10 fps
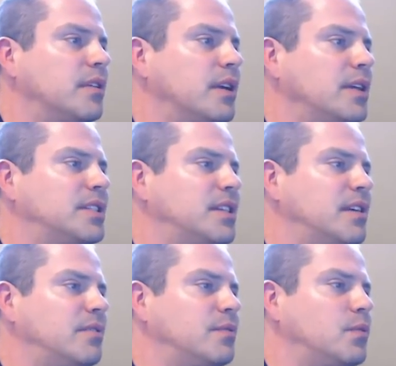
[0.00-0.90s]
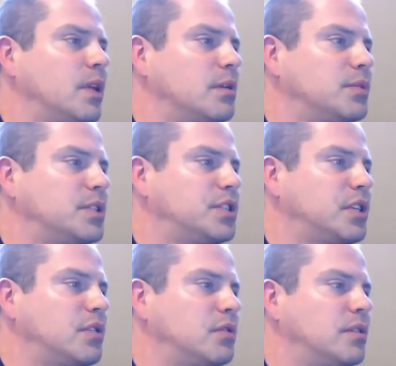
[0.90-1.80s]
Hey, Steve, welcome to the
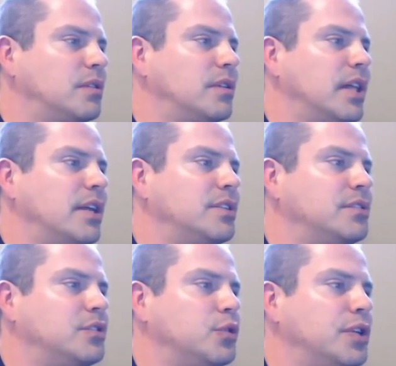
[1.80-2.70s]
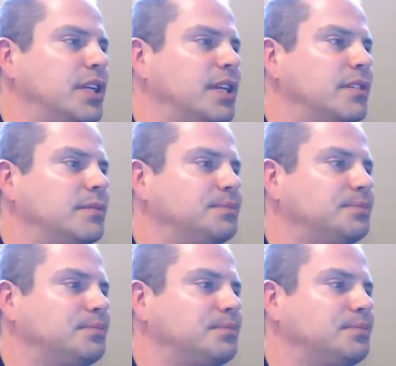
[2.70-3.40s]
show. Glad you're joining in.